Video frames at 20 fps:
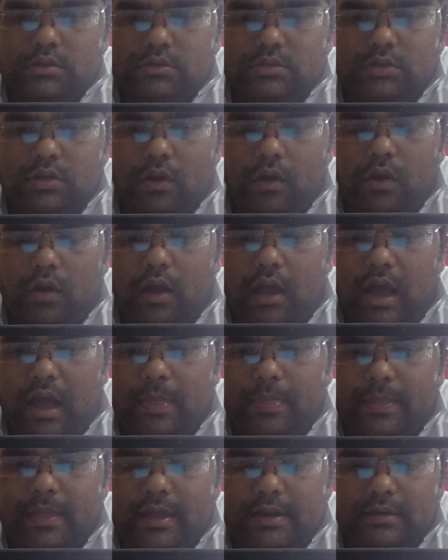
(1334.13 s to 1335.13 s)
so
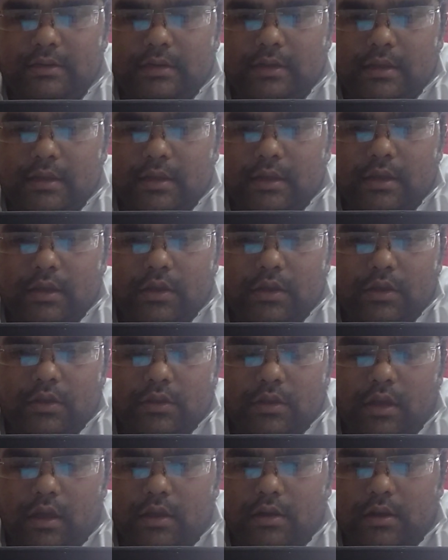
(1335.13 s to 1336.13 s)
and then
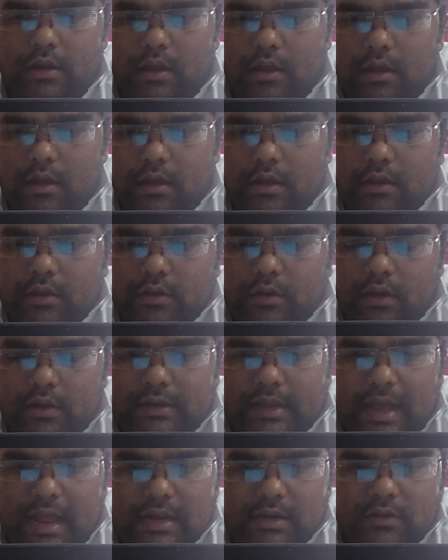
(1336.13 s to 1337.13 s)
you
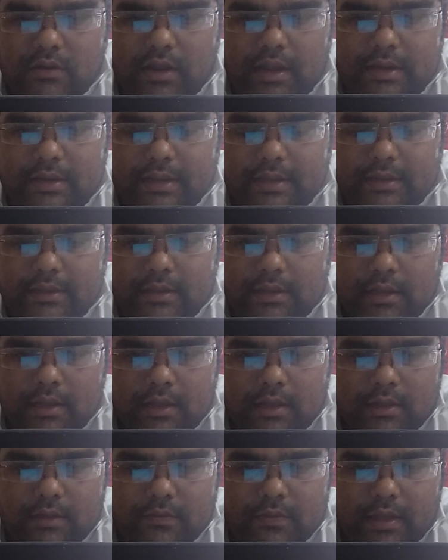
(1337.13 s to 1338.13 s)
are calculating
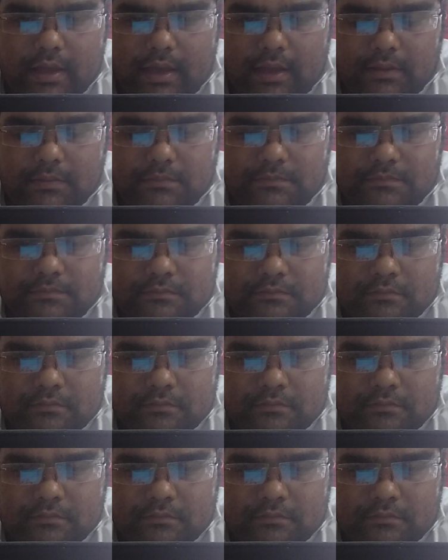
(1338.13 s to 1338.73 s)
the